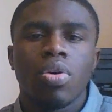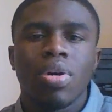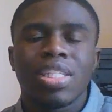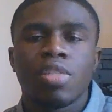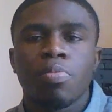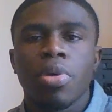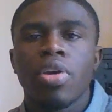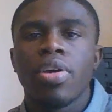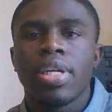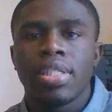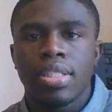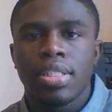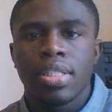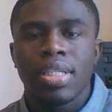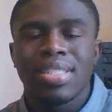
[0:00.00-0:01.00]

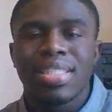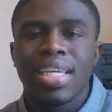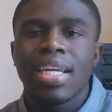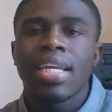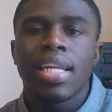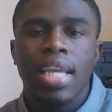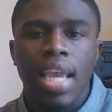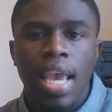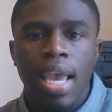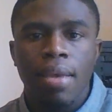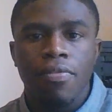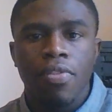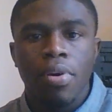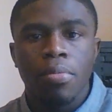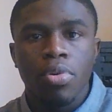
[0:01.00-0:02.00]
experience, skin in the game
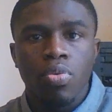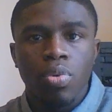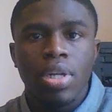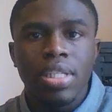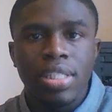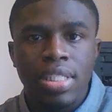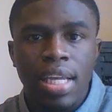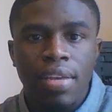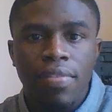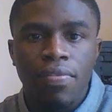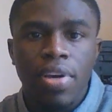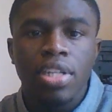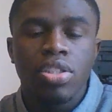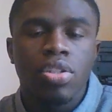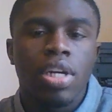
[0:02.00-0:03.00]
from the real estate
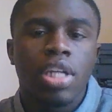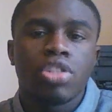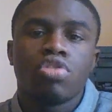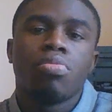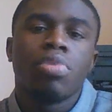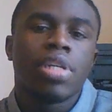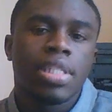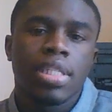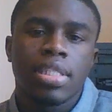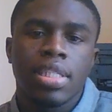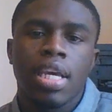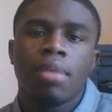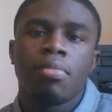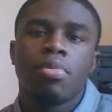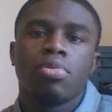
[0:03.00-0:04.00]
investor that you bring to the
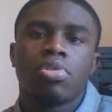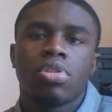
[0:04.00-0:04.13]
table.